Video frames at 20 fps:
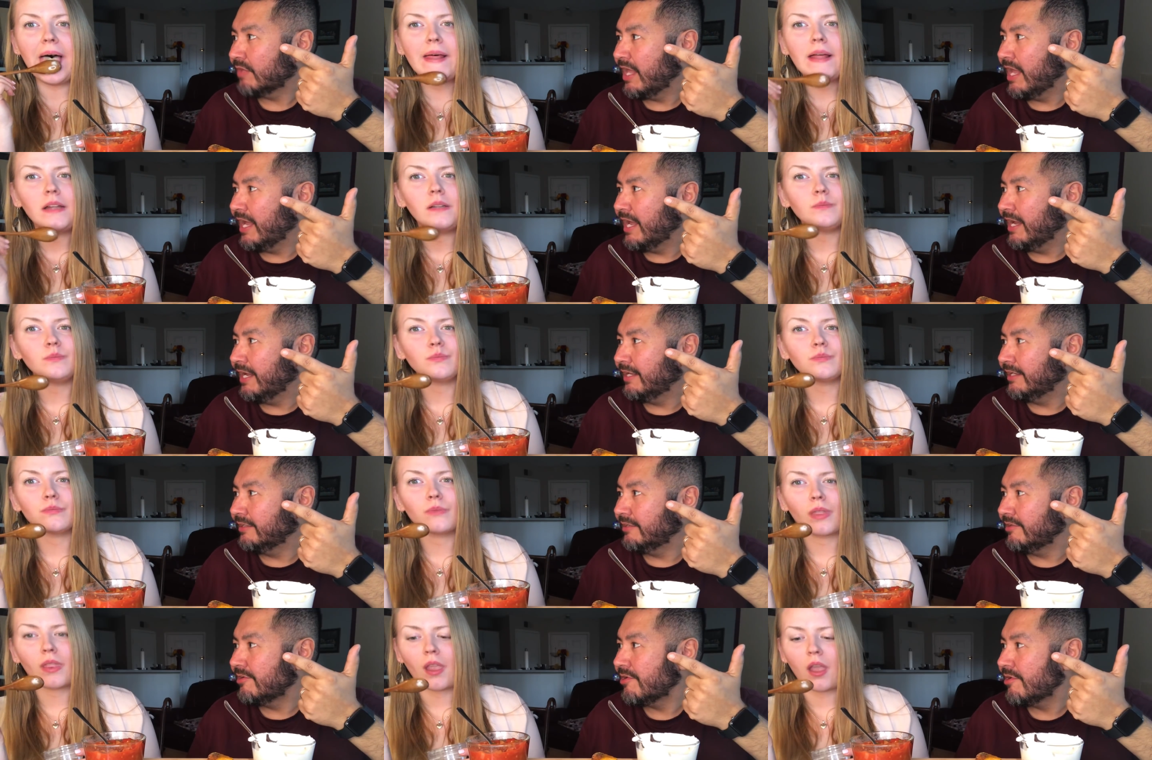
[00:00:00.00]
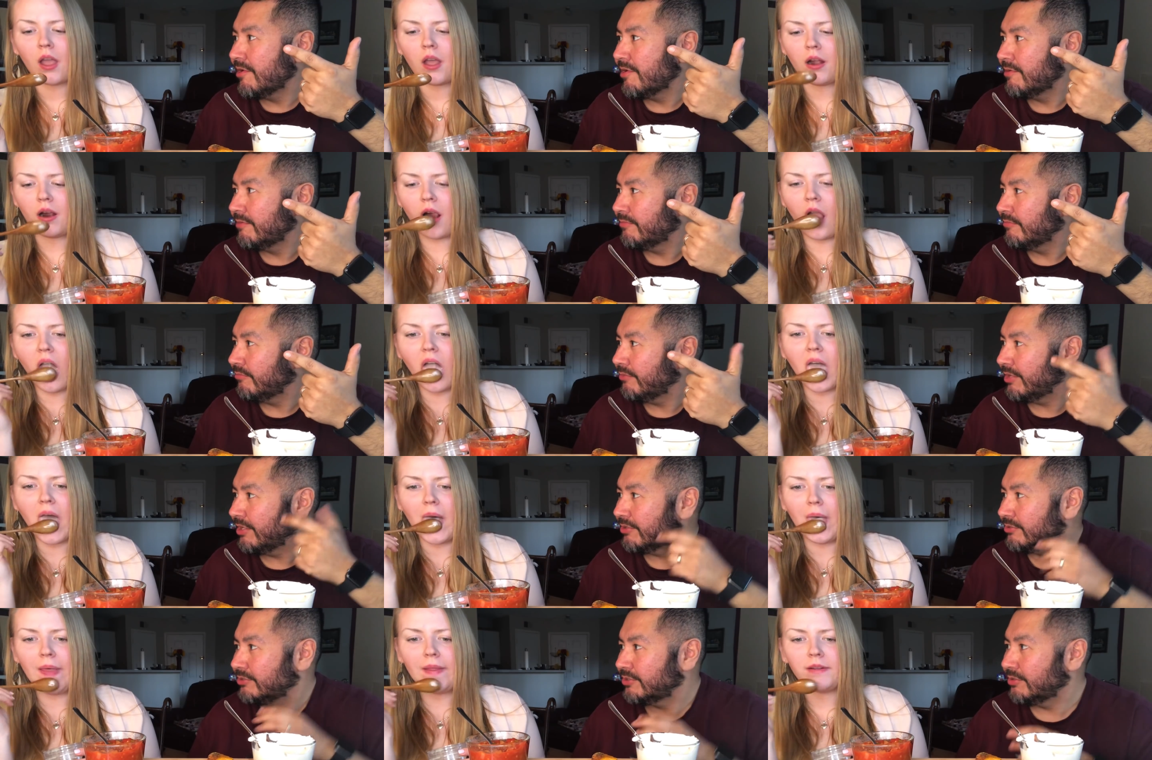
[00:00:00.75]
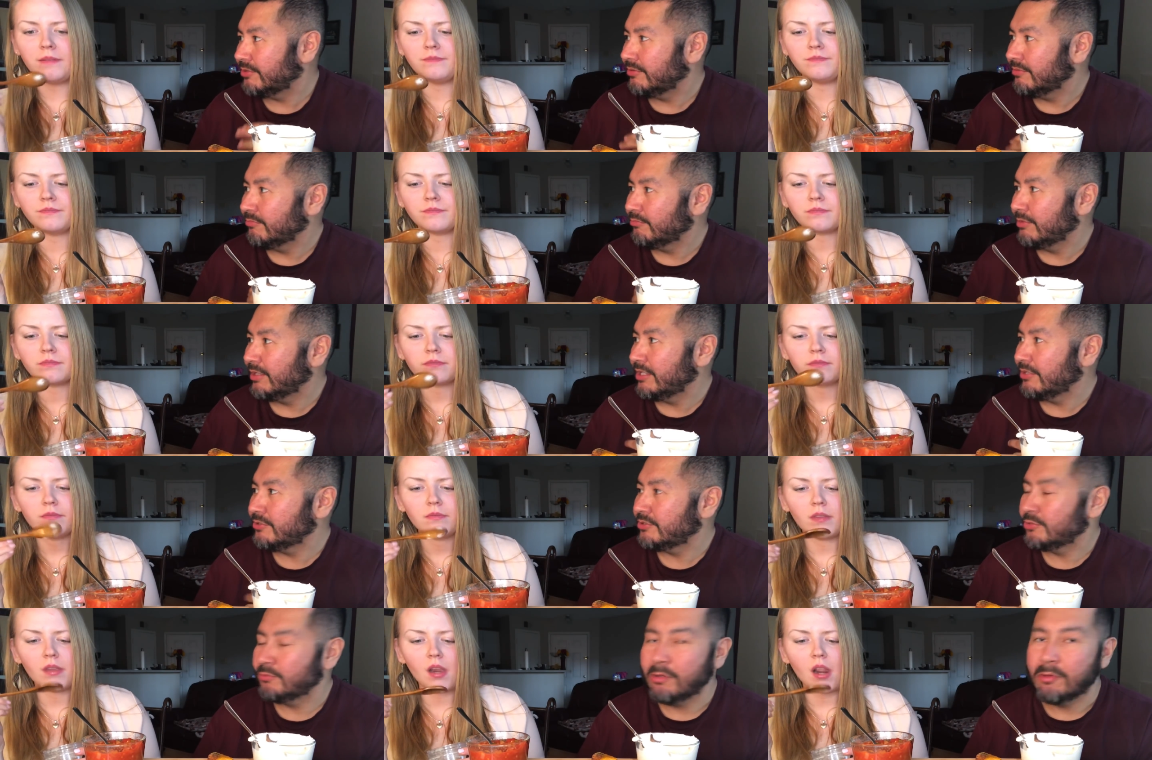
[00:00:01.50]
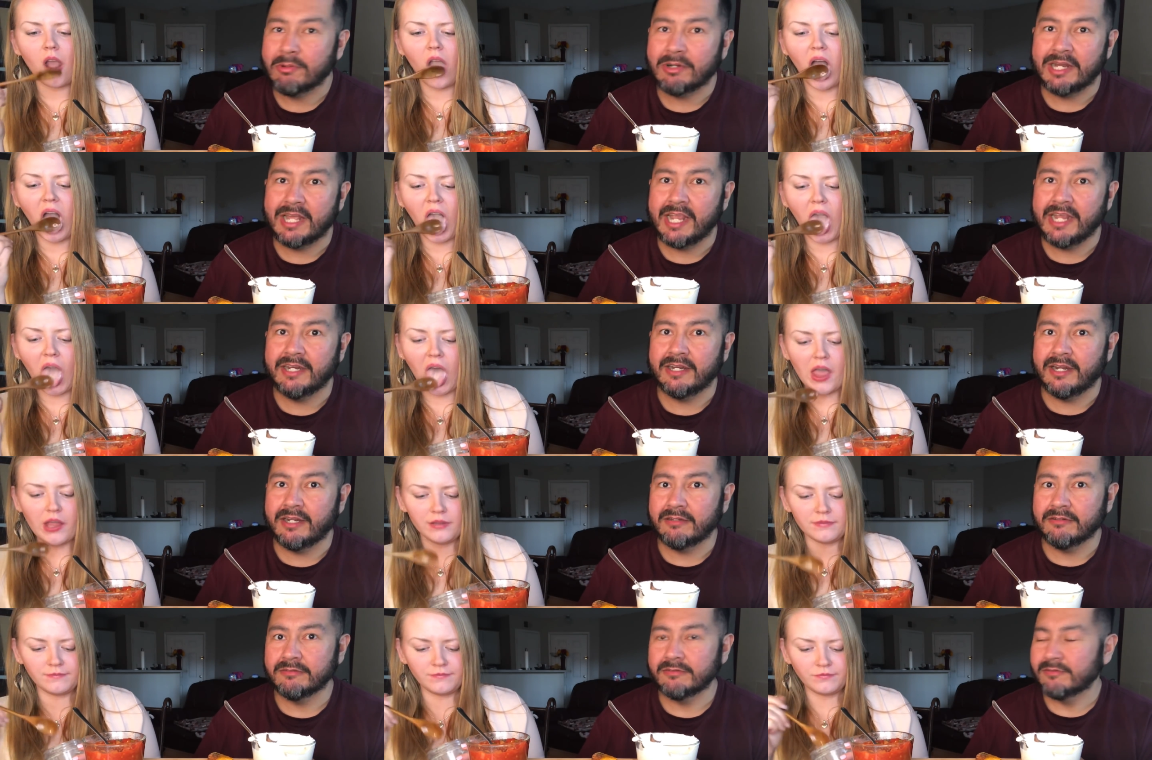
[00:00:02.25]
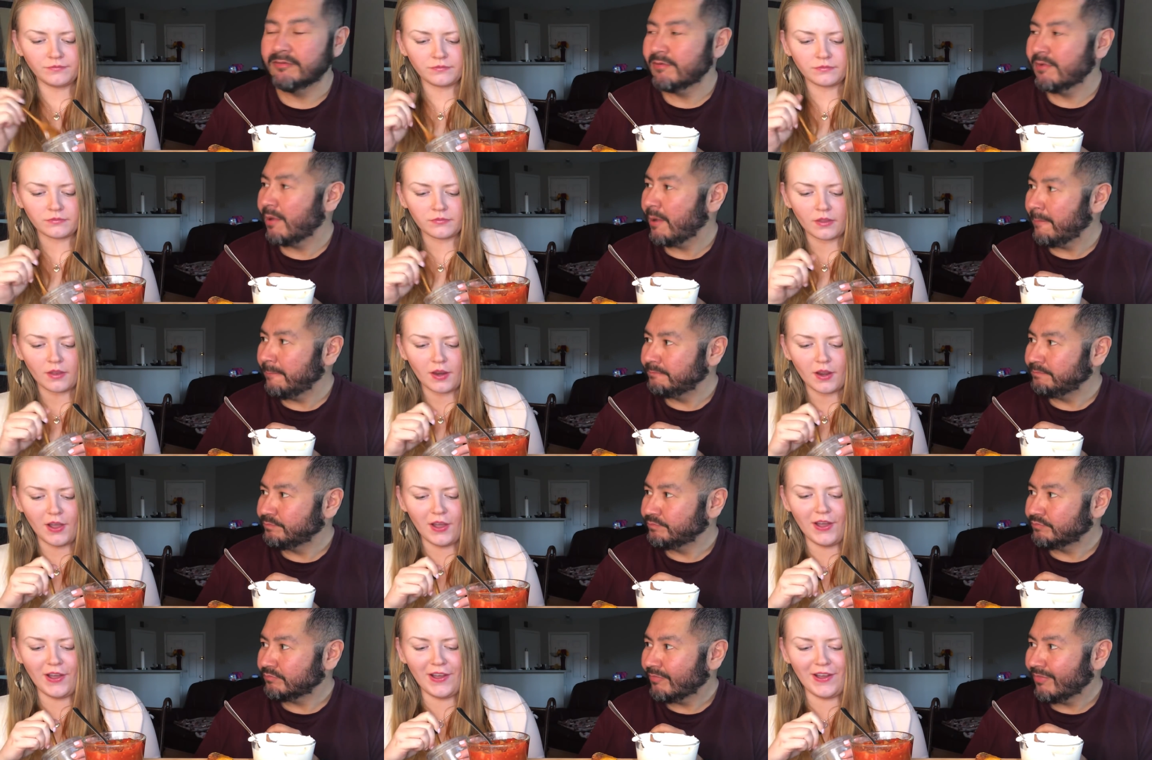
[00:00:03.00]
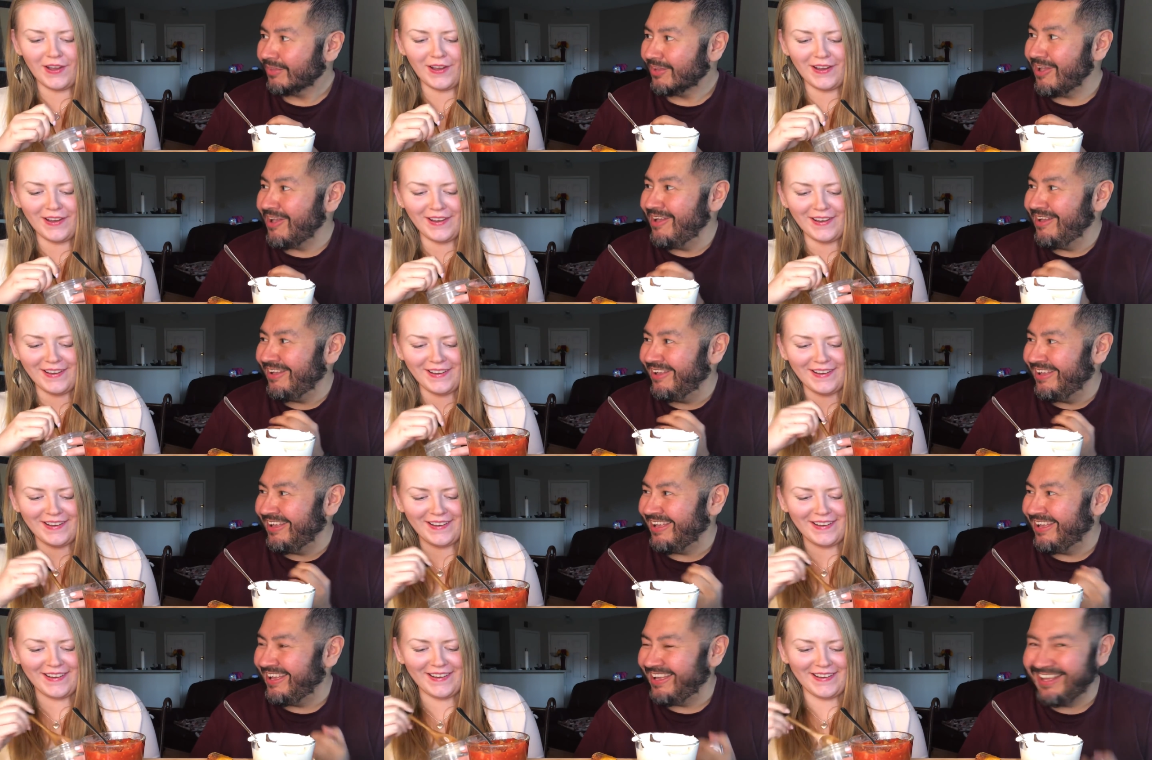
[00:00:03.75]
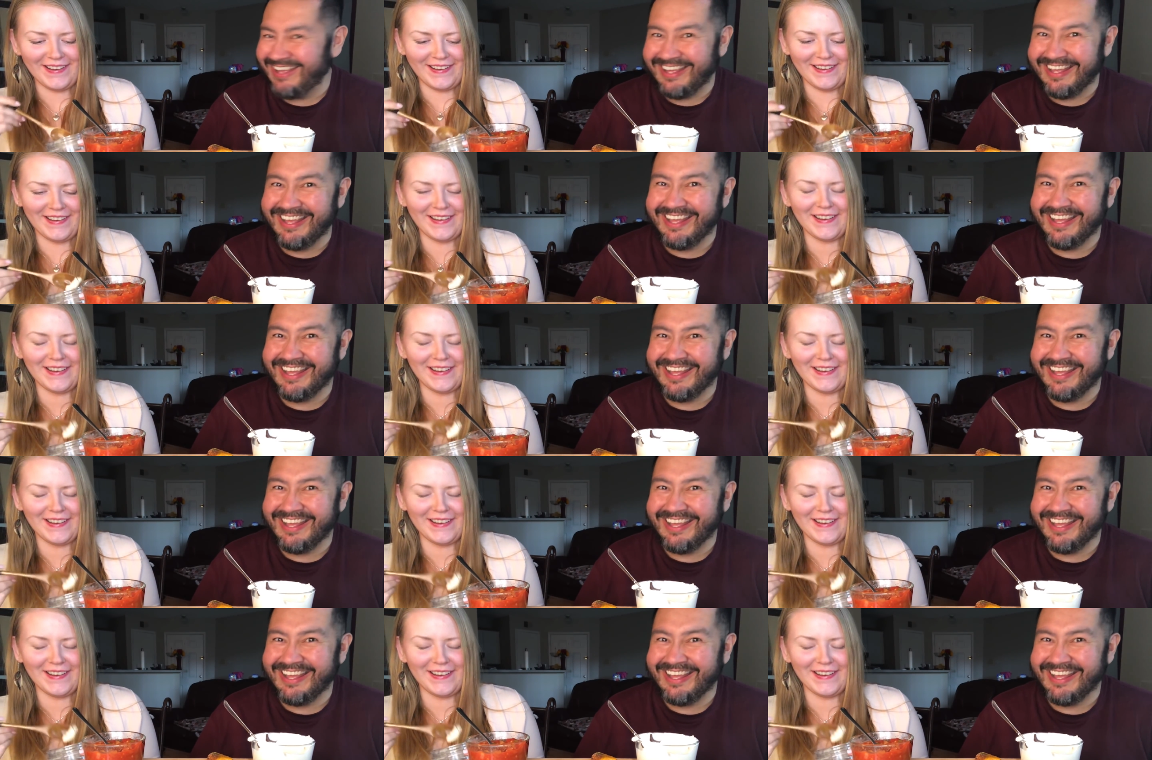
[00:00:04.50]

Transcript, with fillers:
Speaker 1: and what else? What else do we want to hate on?